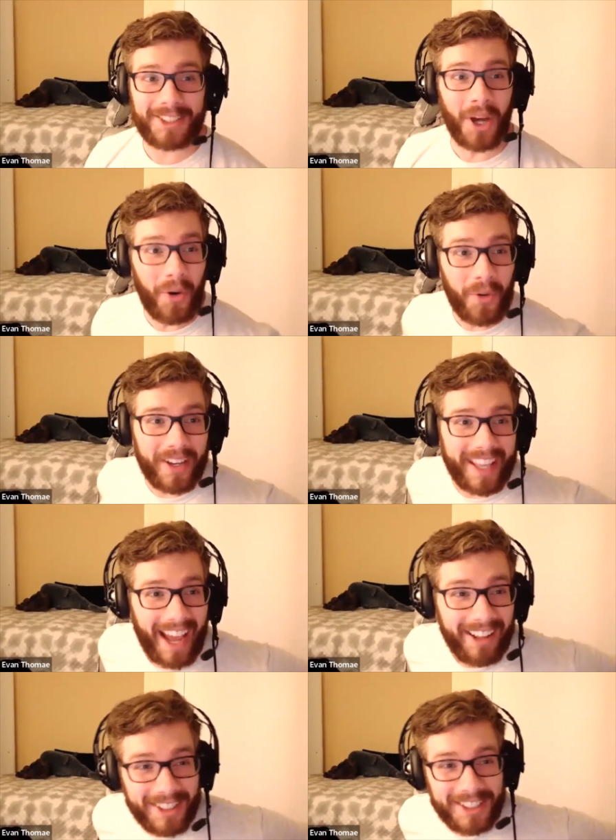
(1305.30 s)
2
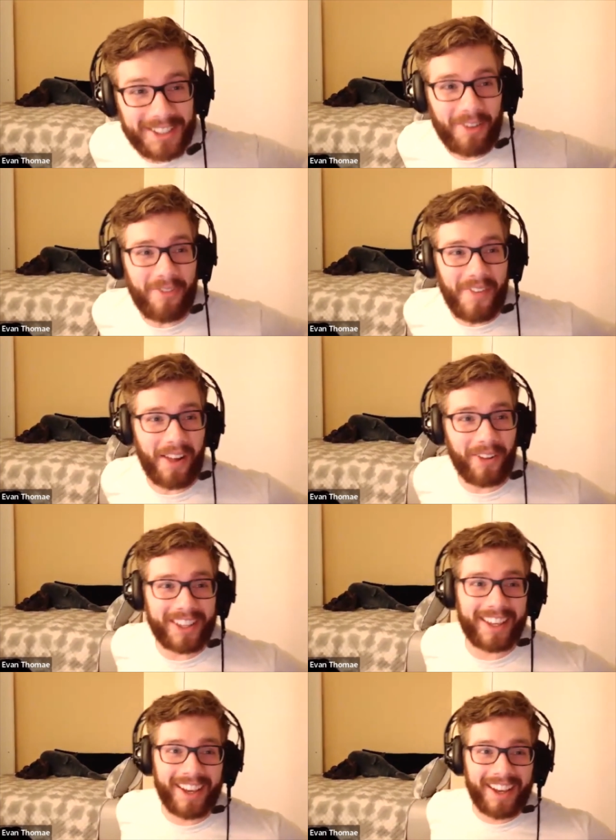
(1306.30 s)
gallons of
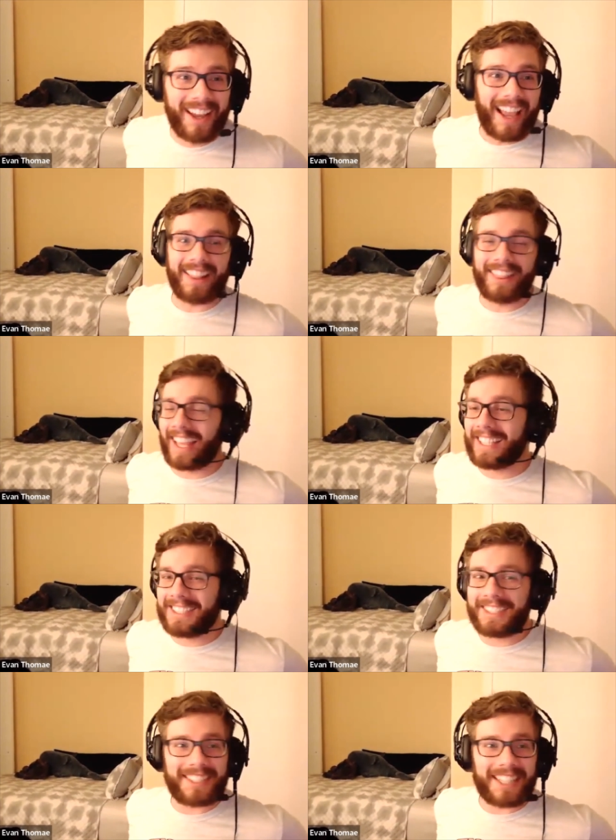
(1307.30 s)
milk in like
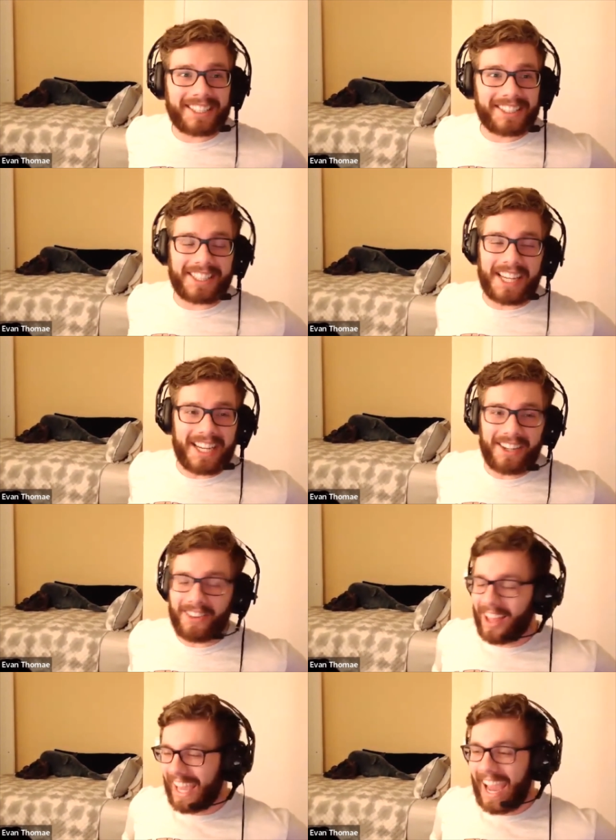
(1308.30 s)
16 to
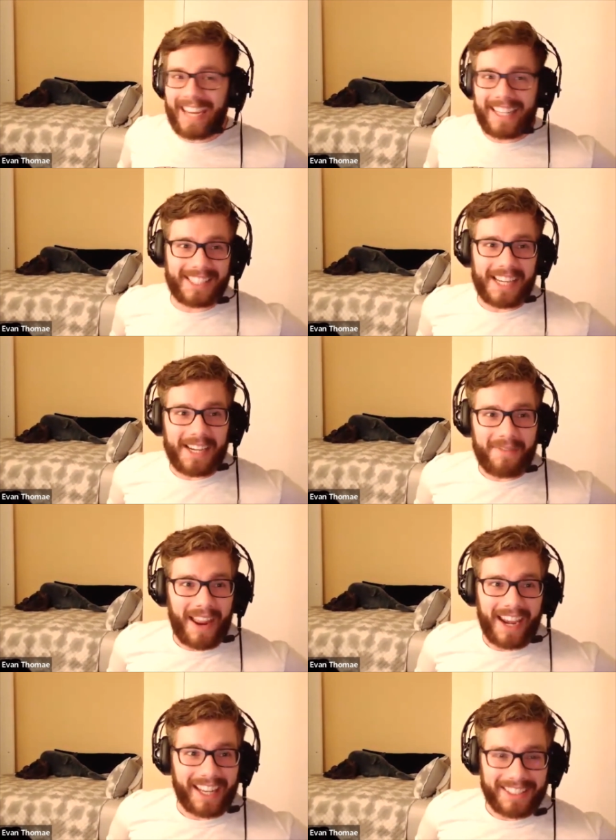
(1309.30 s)
like 18
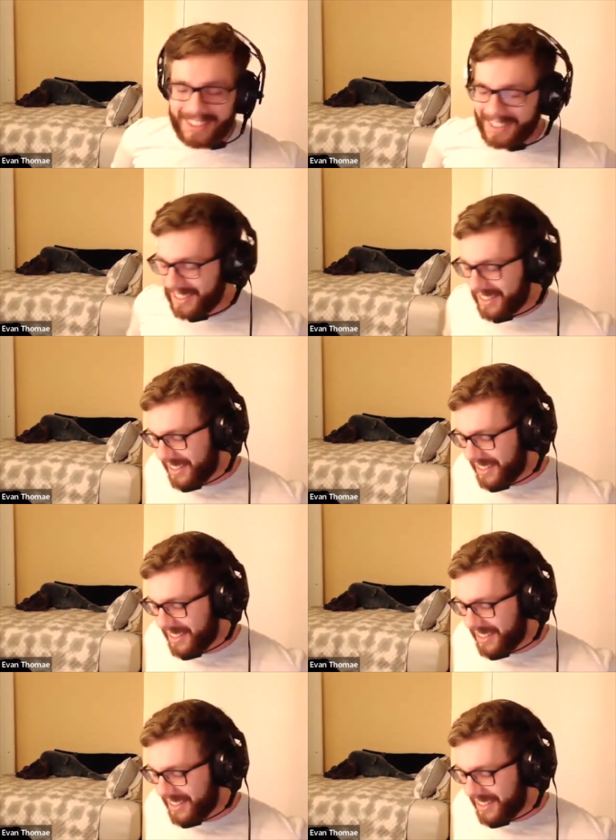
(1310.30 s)
minutes.